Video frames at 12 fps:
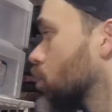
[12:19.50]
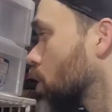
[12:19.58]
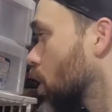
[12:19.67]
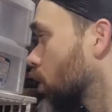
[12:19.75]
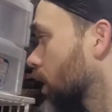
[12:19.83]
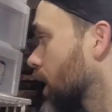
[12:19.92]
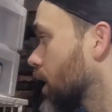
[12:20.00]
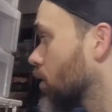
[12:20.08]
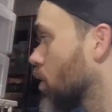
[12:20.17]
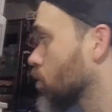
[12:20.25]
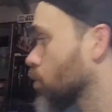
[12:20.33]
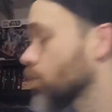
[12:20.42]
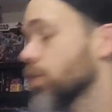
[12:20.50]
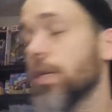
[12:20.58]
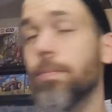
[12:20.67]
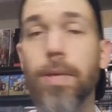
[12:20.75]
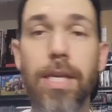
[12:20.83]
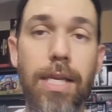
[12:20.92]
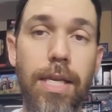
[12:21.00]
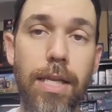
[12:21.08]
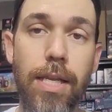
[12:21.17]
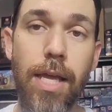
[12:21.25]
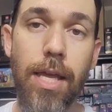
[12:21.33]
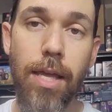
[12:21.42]
So again, those will ship
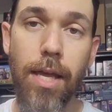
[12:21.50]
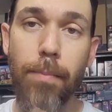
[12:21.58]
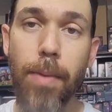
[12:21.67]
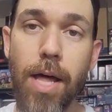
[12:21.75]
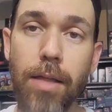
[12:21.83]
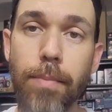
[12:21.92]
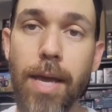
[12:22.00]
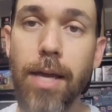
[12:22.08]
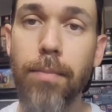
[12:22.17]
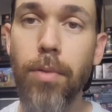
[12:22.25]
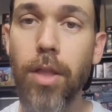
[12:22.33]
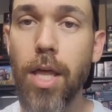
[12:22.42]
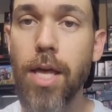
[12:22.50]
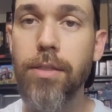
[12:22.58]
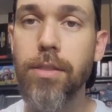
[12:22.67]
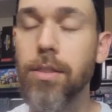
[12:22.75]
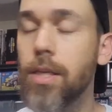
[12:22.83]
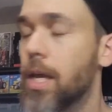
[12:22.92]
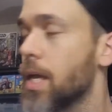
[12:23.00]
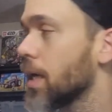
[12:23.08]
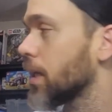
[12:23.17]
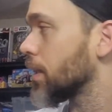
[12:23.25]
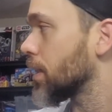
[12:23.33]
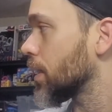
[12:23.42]
in a poly bag plus
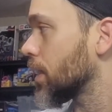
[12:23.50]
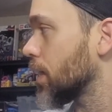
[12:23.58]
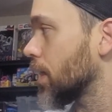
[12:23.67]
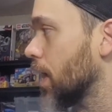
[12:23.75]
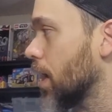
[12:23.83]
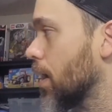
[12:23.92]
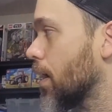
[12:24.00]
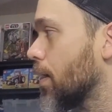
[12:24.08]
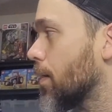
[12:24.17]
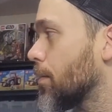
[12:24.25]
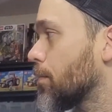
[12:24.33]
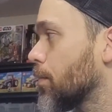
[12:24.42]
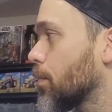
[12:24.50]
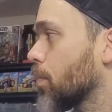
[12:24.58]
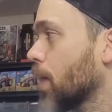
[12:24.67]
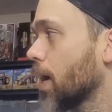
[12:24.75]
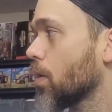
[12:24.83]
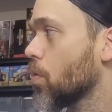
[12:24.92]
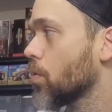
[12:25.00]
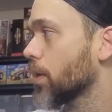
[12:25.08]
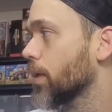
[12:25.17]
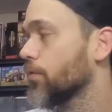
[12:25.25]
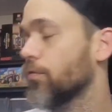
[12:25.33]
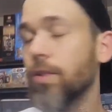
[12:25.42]
the um,
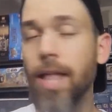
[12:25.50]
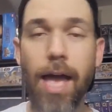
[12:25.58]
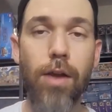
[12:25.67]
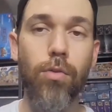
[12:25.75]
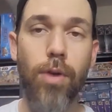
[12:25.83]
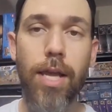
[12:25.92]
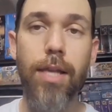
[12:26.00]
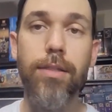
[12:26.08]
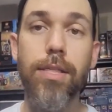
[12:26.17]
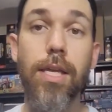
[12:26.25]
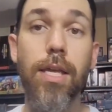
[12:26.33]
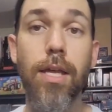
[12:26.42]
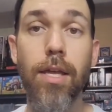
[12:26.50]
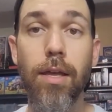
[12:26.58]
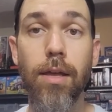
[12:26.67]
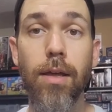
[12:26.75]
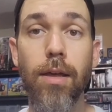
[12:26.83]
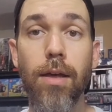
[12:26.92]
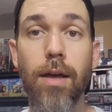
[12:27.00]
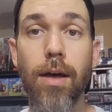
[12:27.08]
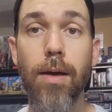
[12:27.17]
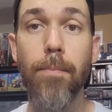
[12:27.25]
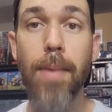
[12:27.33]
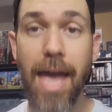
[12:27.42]
priority flat rate
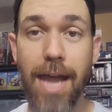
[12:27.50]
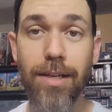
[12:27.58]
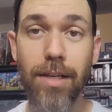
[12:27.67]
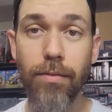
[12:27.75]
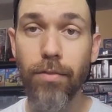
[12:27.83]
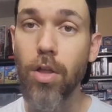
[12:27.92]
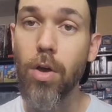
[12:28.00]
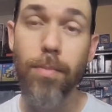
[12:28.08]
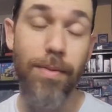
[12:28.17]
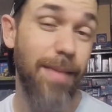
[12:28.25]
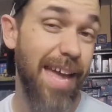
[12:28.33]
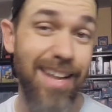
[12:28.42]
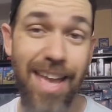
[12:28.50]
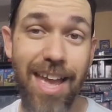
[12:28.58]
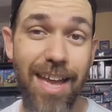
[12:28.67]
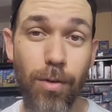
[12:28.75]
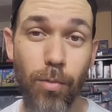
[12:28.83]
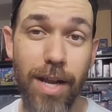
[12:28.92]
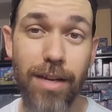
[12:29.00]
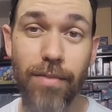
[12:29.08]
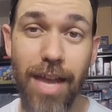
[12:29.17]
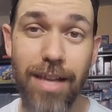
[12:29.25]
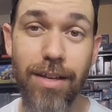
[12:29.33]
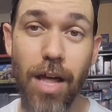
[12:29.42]
uh, padded envelope a rate
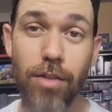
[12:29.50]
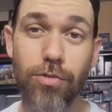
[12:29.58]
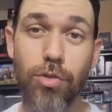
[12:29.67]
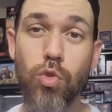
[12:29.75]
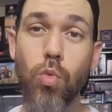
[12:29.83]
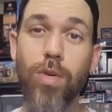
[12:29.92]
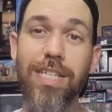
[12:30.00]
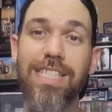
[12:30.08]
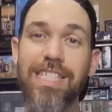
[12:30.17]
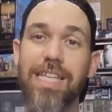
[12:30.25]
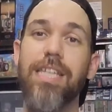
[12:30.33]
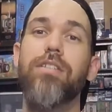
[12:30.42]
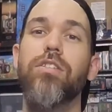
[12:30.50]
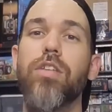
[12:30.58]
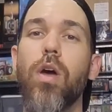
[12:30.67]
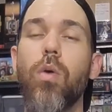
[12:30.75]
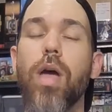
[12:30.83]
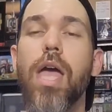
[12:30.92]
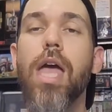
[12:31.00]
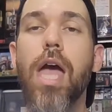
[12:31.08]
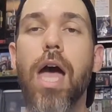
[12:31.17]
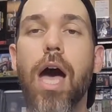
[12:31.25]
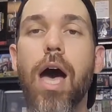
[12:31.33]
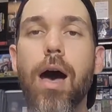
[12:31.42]
of $8.20. So
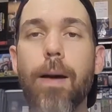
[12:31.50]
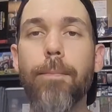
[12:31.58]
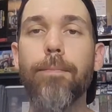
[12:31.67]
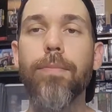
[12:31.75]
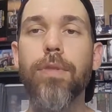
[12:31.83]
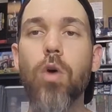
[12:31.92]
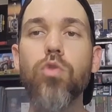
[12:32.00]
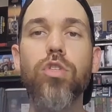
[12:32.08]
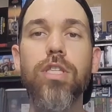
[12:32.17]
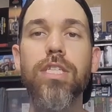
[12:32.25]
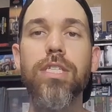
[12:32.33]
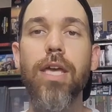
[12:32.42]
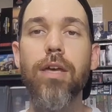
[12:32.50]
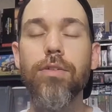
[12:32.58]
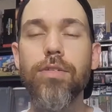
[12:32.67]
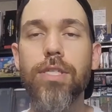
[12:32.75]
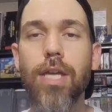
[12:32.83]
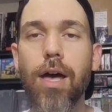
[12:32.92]
um, those are the sales.